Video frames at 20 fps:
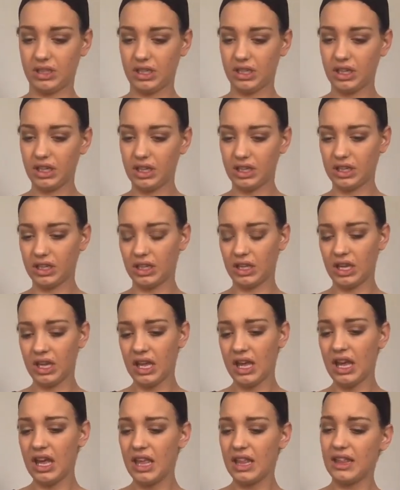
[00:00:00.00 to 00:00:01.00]
Ugh,
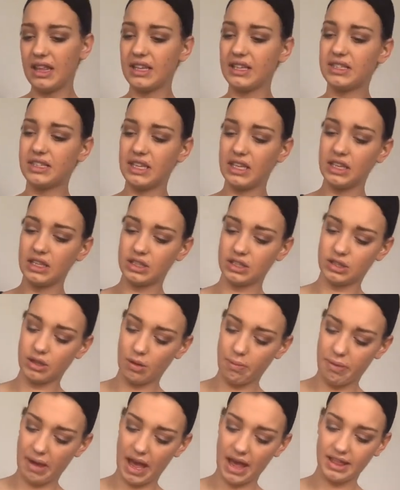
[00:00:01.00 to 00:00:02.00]
they stink
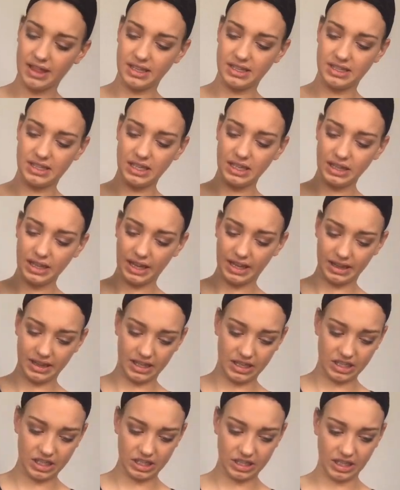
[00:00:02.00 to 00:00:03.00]
so bad. They stink like
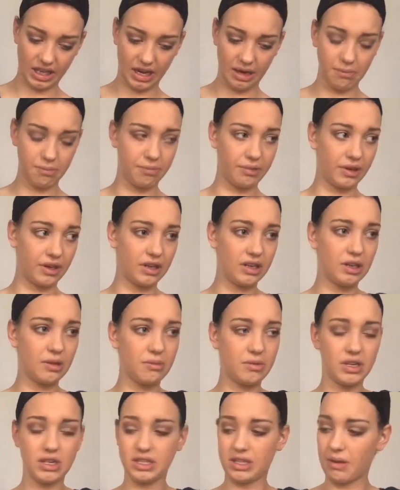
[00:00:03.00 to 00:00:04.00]
they just like burned
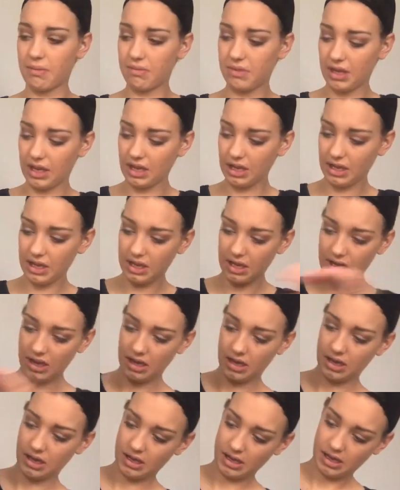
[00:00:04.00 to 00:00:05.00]
them or something.
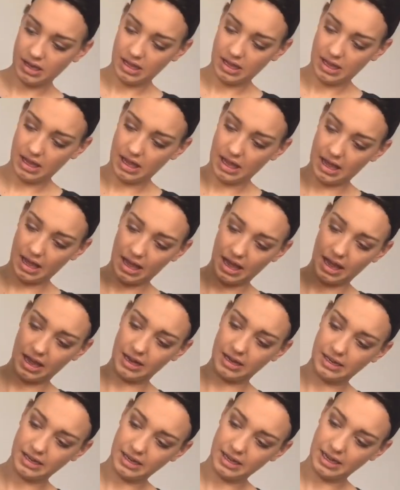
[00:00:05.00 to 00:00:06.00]

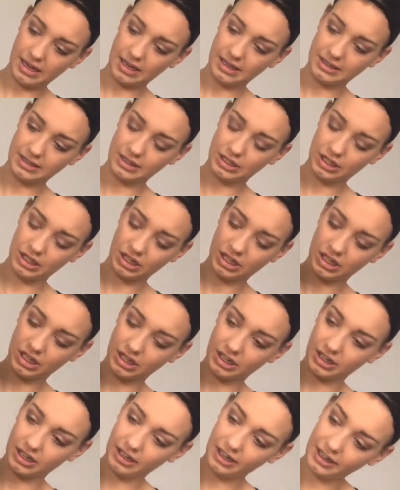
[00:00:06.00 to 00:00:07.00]
And it's
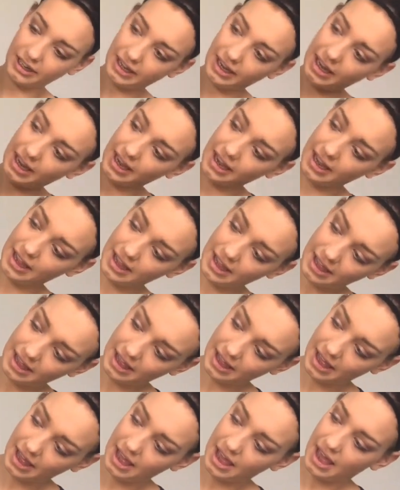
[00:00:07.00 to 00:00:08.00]
curly.
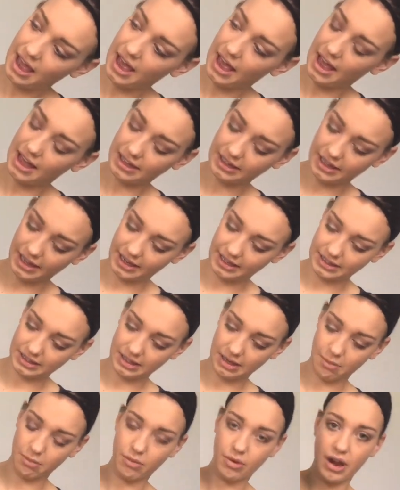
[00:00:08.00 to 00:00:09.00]
Has like
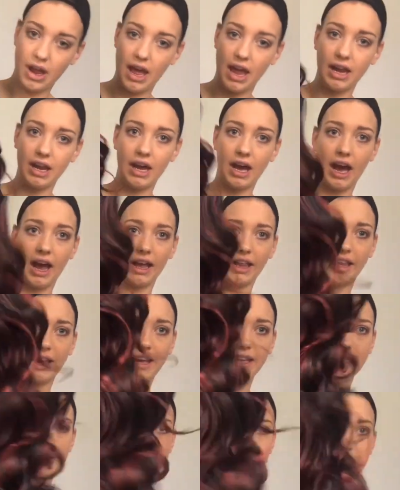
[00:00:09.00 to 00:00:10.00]
some red
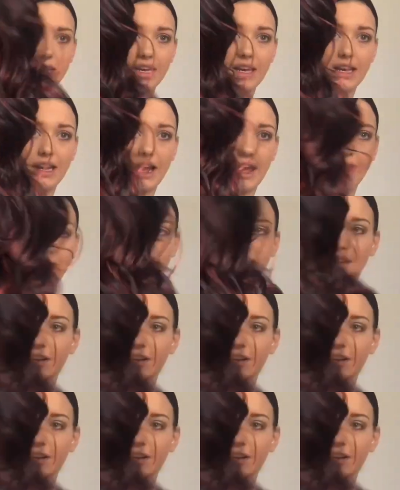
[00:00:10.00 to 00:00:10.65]
highlights in it. I don't